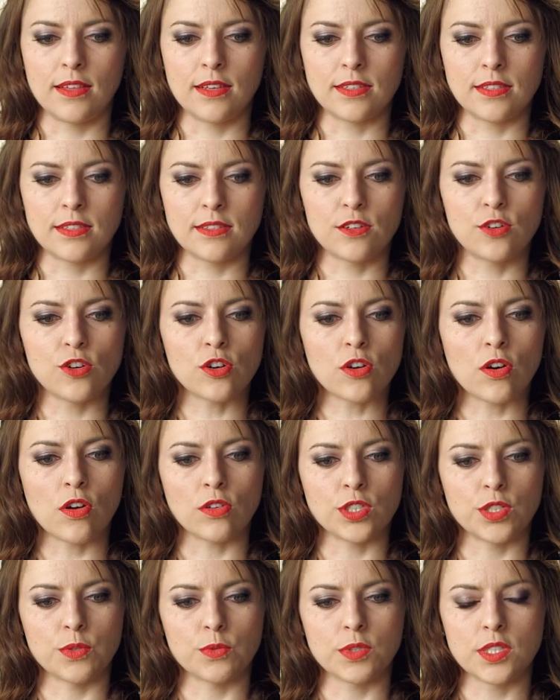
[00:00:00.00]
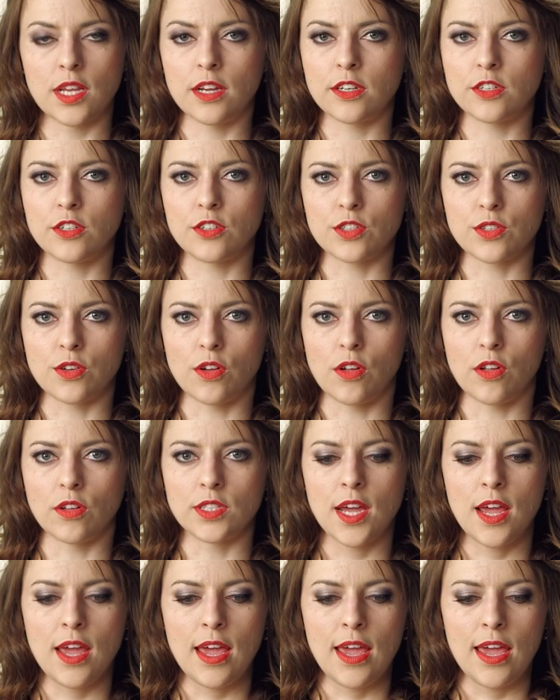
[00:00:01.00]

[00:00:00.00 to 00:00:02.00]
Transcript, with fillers: this girl, she was 10 years old,